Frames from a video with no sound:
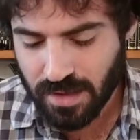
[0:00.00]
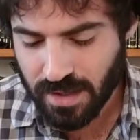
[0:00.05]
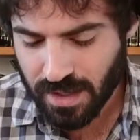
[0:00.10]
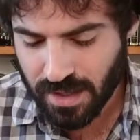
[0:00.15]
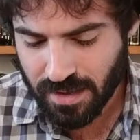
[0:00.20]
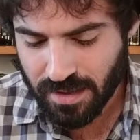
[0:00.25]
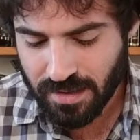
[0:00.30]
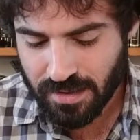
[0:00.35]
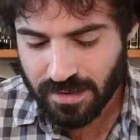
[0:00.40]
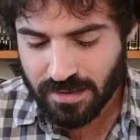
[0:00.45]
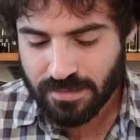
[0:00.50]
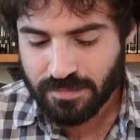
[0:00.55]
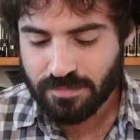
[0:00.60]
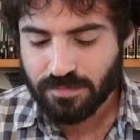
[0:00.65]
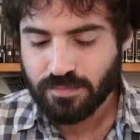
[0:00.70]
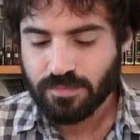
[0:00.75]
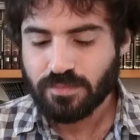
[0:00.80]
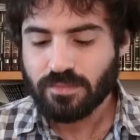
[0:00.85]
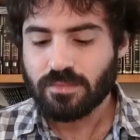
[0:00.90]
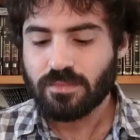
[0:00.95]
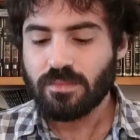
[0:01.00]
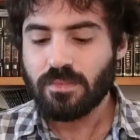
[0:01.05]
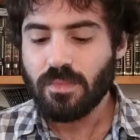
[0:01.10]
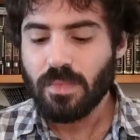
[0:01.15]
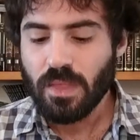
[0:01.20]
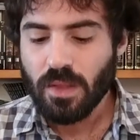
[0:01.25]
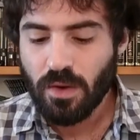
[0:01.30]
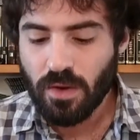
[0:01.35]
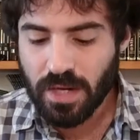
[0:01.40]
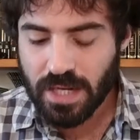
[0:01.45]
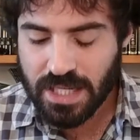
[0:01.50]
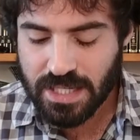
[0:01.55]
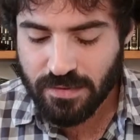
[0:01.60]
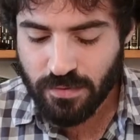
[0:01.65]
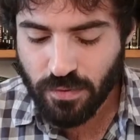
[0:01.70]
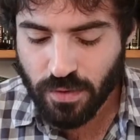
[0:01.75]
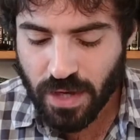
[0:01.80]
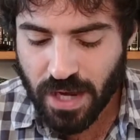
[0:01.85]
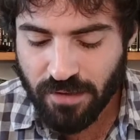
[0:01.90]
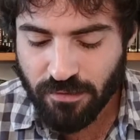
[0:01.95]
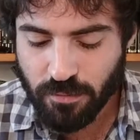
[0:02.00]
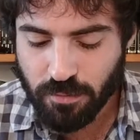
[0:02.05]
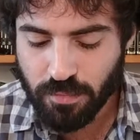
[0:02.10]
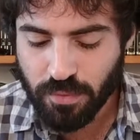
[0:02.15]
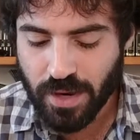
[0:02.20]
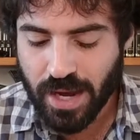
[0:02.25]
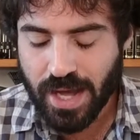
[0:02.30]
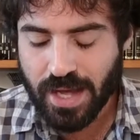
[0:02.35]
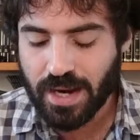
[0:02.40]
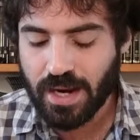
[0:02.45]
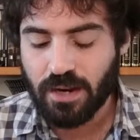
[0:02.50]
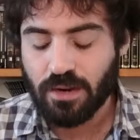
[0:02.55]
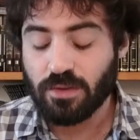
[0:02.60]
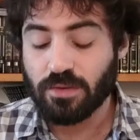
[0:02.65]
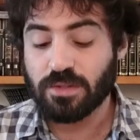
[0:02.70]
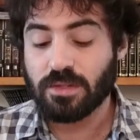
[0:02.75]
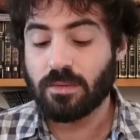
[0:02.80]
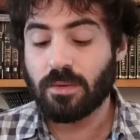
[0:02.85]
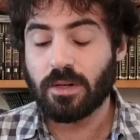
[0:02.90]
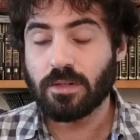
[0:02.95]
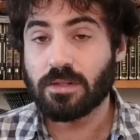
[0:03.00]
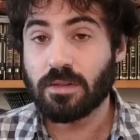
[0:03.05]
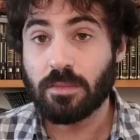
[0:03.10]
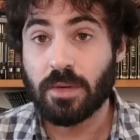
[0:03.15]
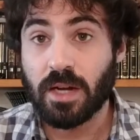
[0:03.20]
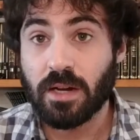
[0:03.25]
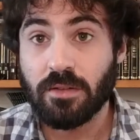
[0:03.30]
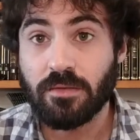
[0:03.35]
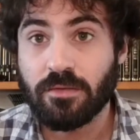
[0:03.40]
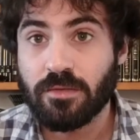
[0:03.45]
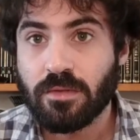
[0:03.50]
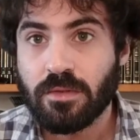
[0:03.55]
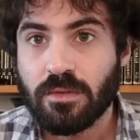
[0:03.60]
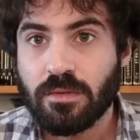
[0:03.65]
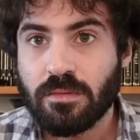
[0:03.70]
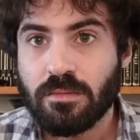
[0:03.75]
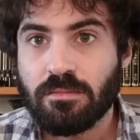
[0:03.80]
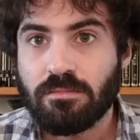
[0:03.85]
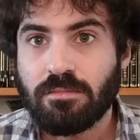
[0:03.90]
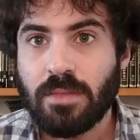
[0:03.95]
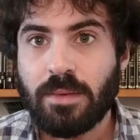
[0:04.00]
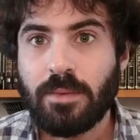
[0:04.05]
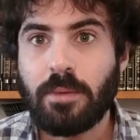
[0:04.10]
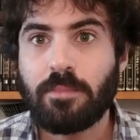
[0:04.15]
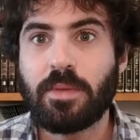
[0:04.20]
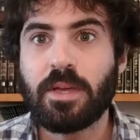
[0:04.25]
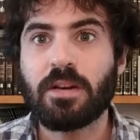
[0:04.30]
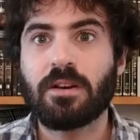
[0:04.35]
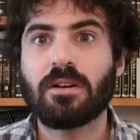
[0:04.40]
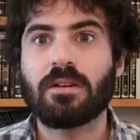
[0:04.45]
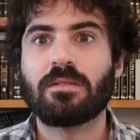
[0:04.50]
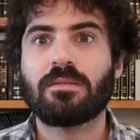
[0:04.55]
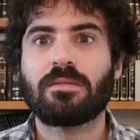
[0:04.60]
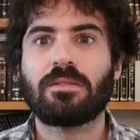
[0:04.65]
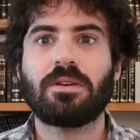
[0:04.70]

I guess if you gave him bread, I don't know, somehow some kind of maybe beer.